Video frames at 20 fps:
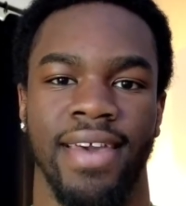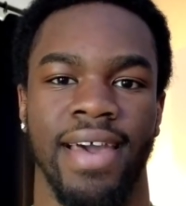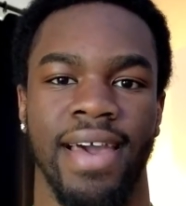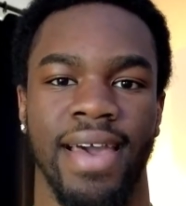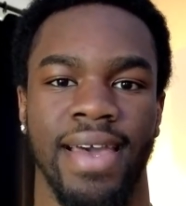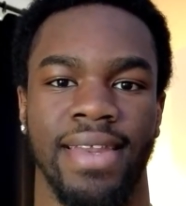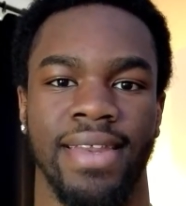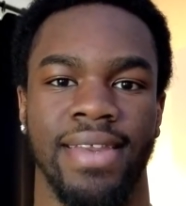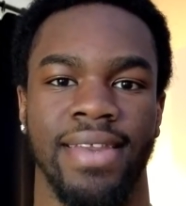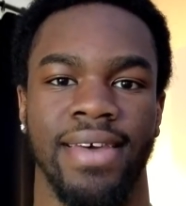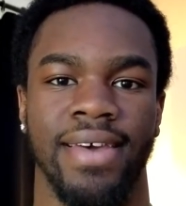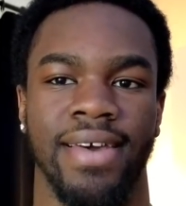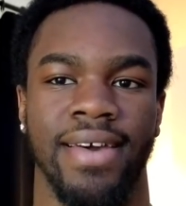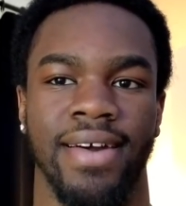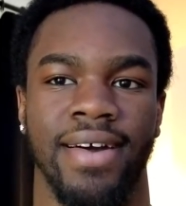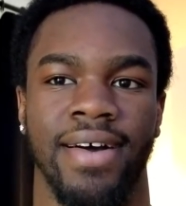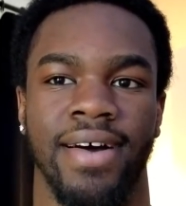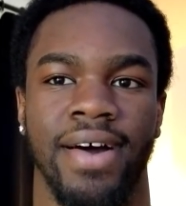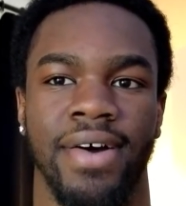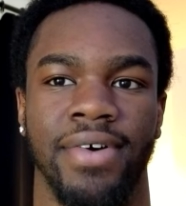And
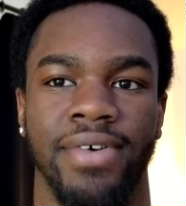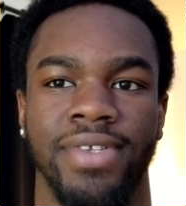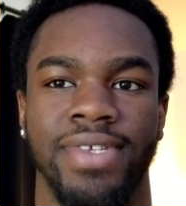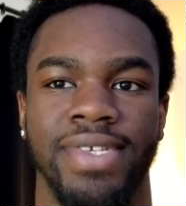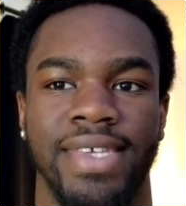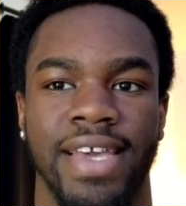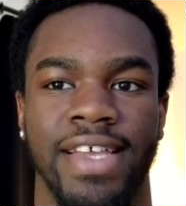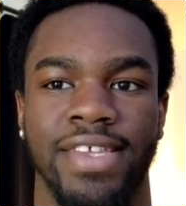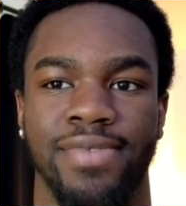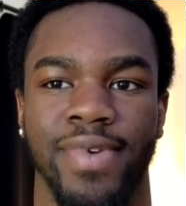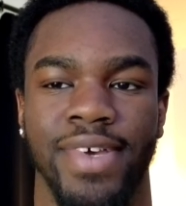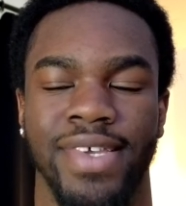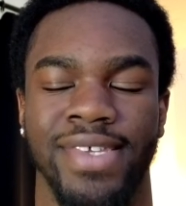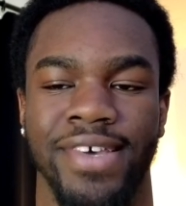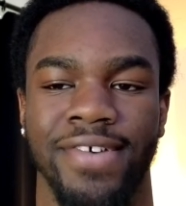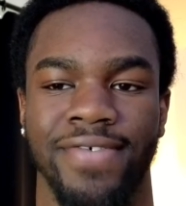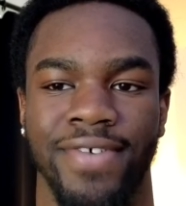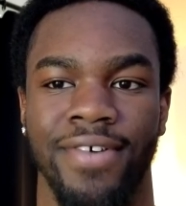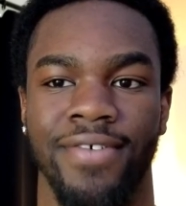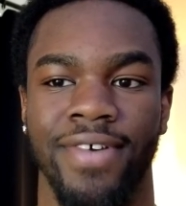I would say to
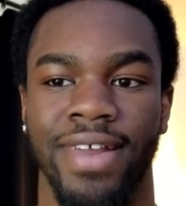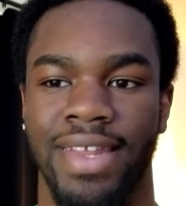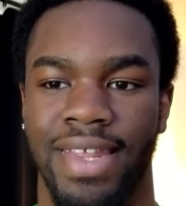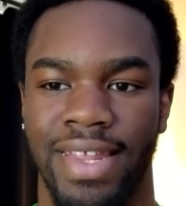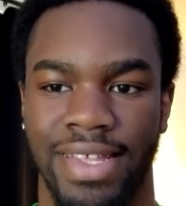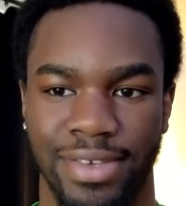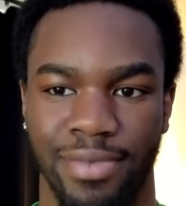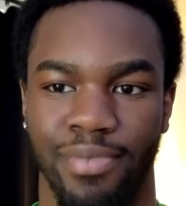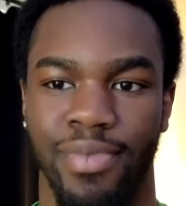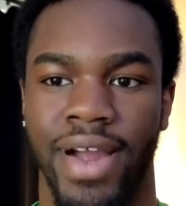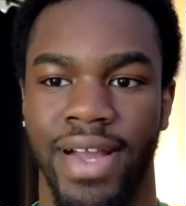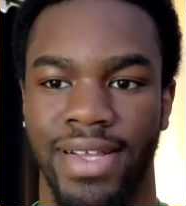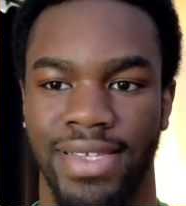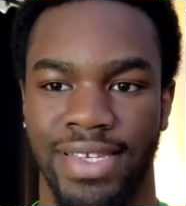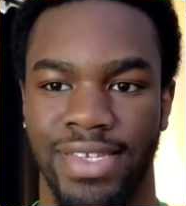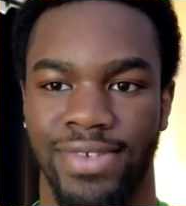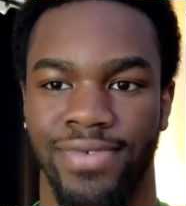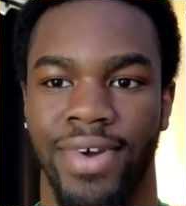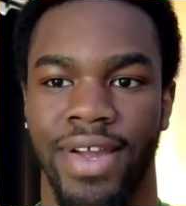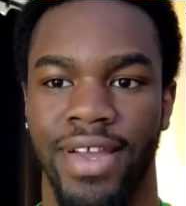myself, I really need to
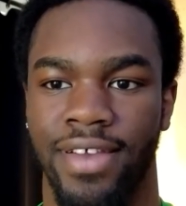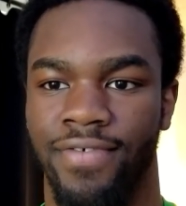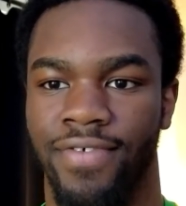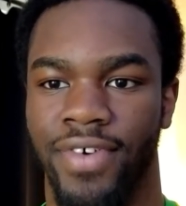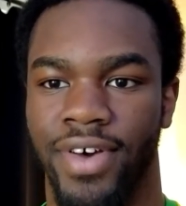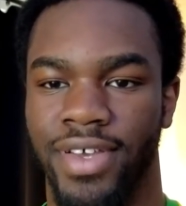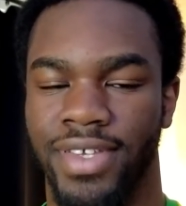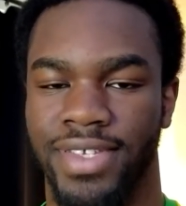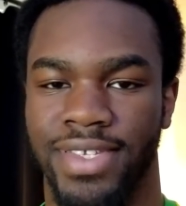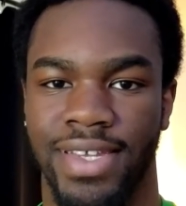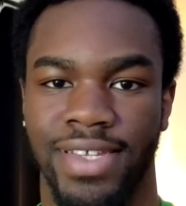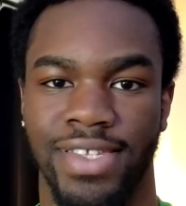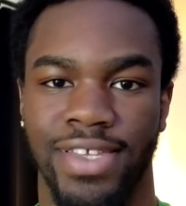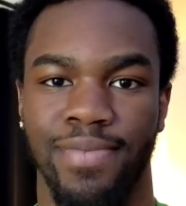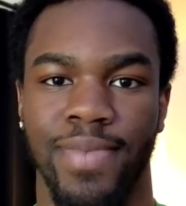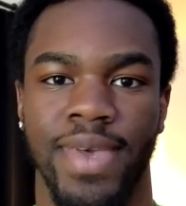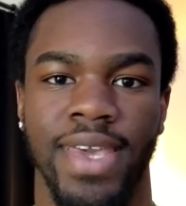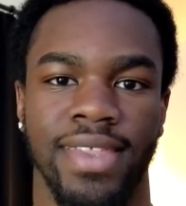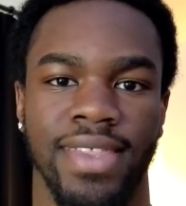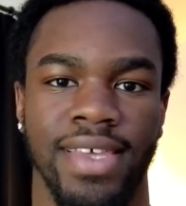practice writing faster
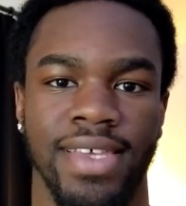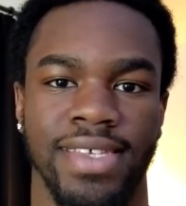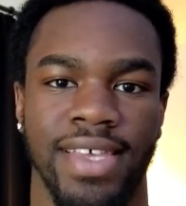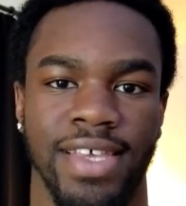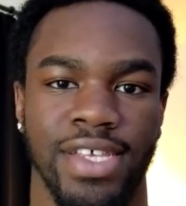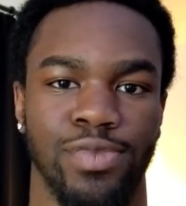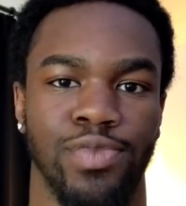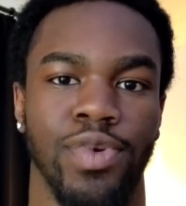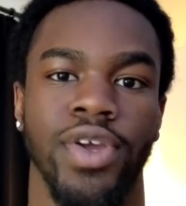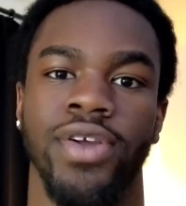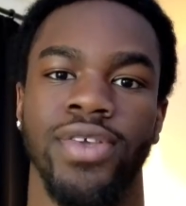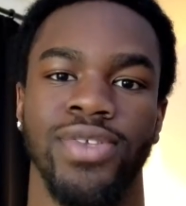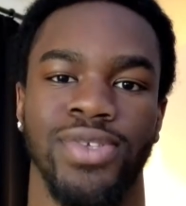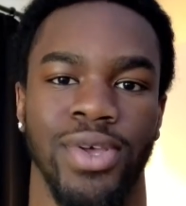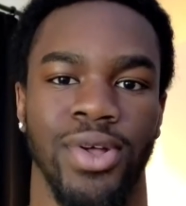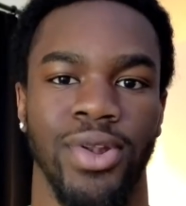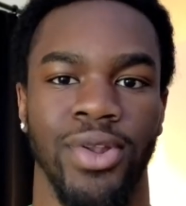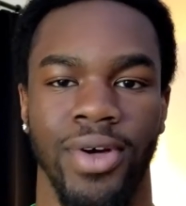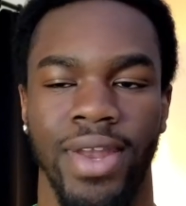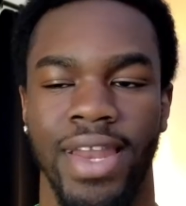to make this experience
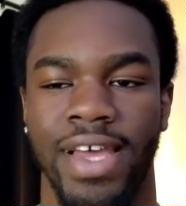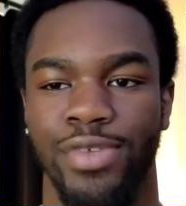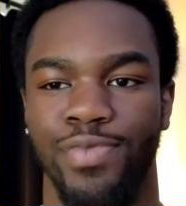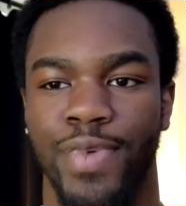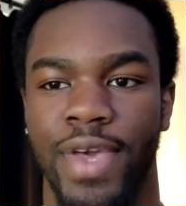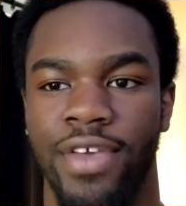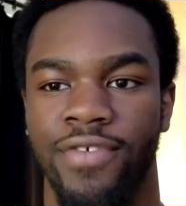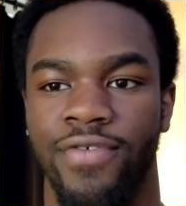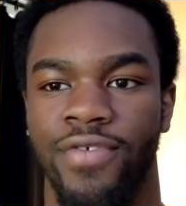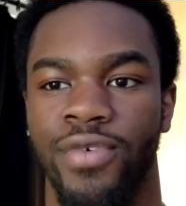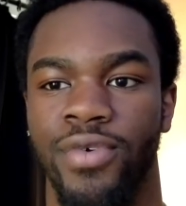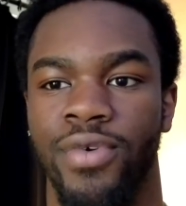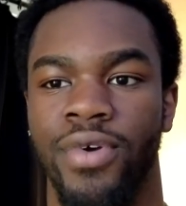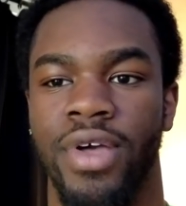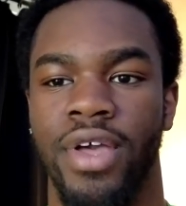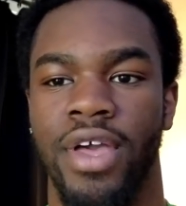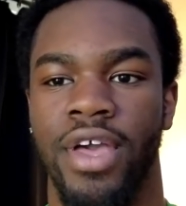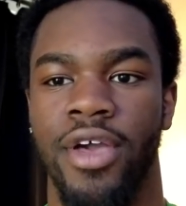a lot less painful.